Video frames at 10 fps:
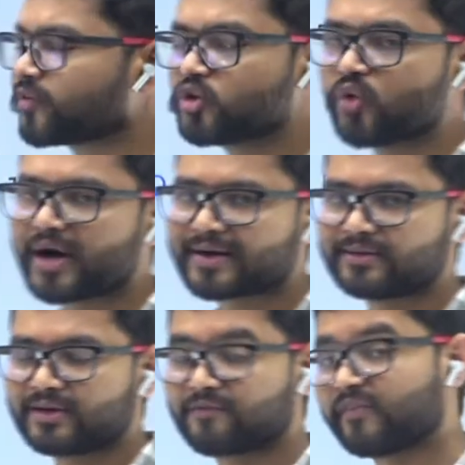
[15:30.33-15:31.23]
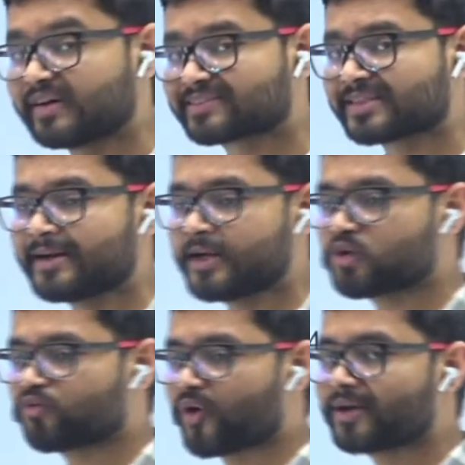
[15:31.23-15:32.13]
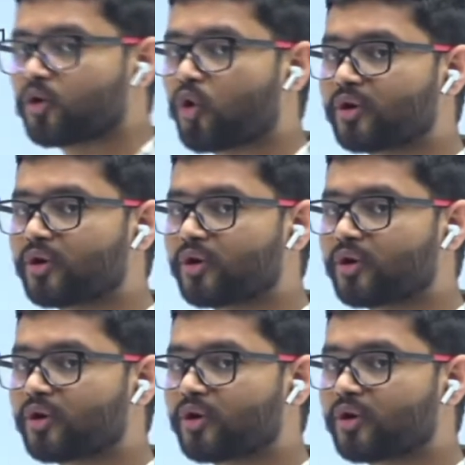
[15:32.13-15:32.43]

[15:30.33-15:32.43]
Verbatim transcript: of 2 are there first i need to find